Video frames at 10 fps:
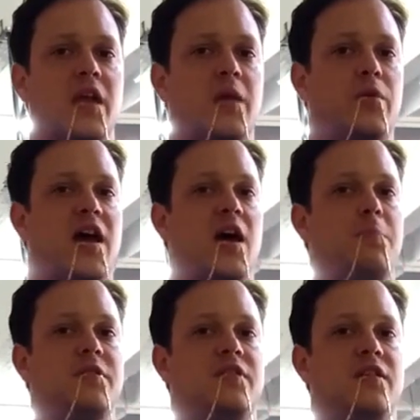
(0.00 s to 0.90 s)
and what
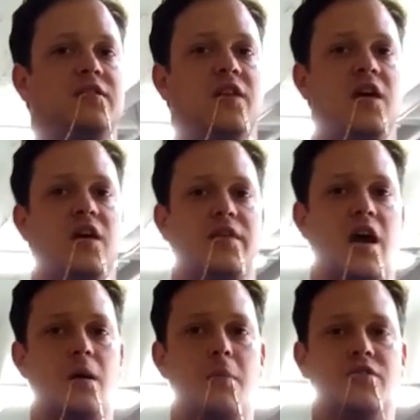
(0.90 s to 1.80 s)
happens is
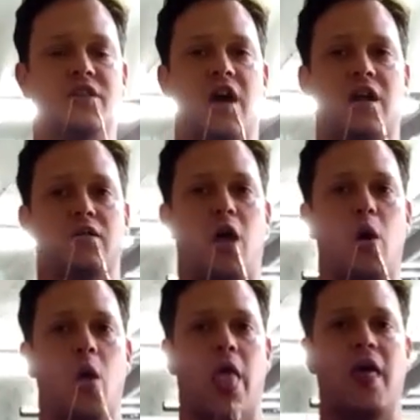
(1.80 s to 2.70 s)
the elbows are kind of
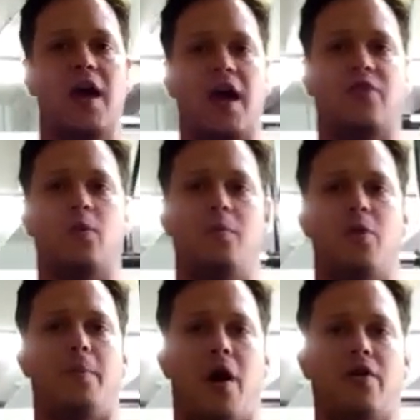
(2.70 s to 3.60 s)
low and
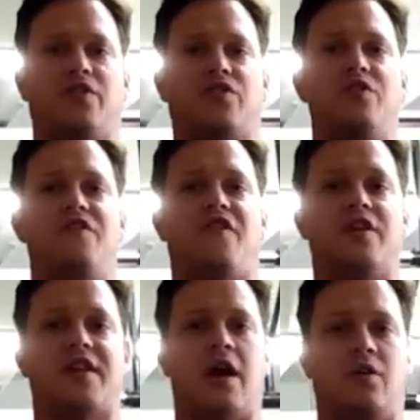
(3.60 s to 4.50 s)
the bar is too
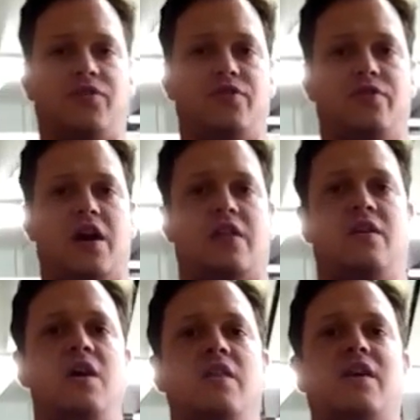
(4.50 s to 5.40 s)
far down. So you're kind
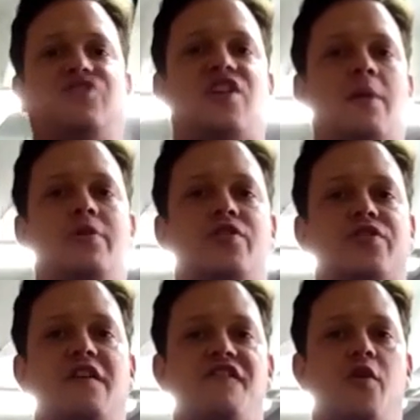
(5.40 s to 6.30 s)
of like jamming
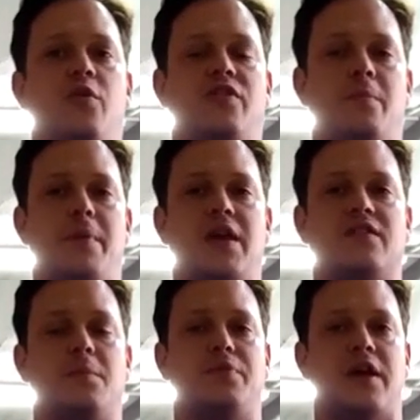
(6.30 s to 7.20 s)
yourself forward. The
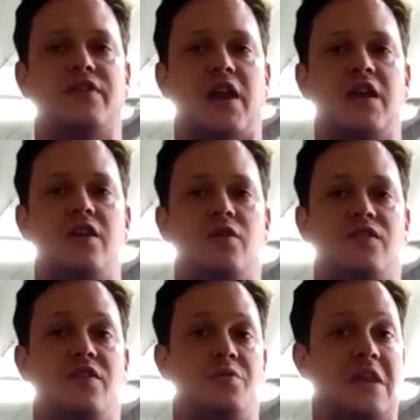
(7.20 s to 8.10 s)
biggest complaint that I hear
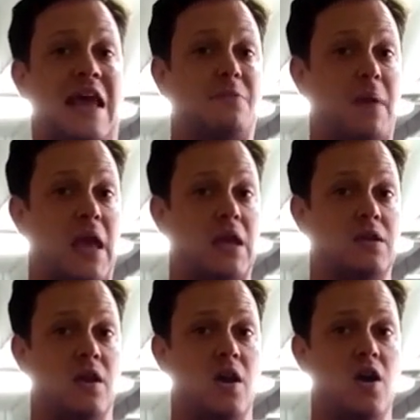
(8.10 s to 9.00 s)
is either neck
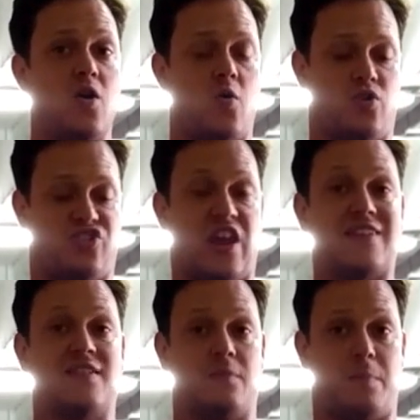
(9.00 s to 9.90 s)
pain or
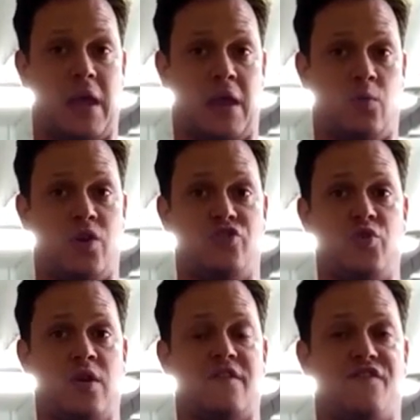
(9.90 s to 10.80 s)
chest pain when you're
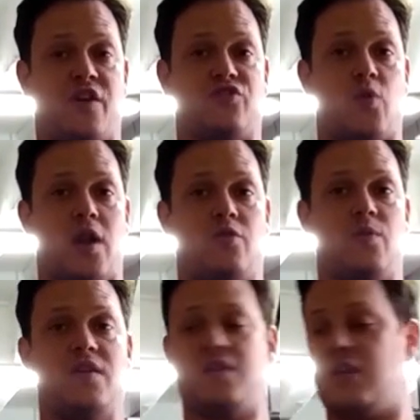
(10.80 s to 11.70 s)
doing a front squat. And the
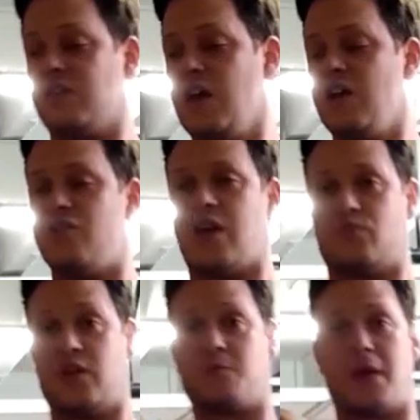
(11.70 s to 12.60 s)
reason is,
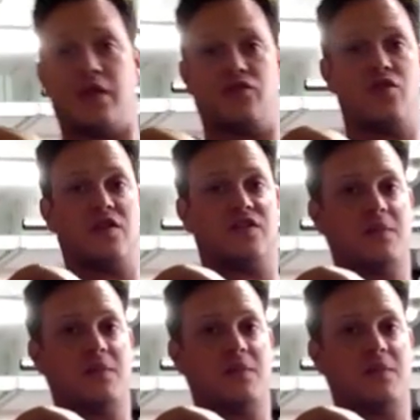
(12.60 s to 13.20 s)
and wrist pain. So you can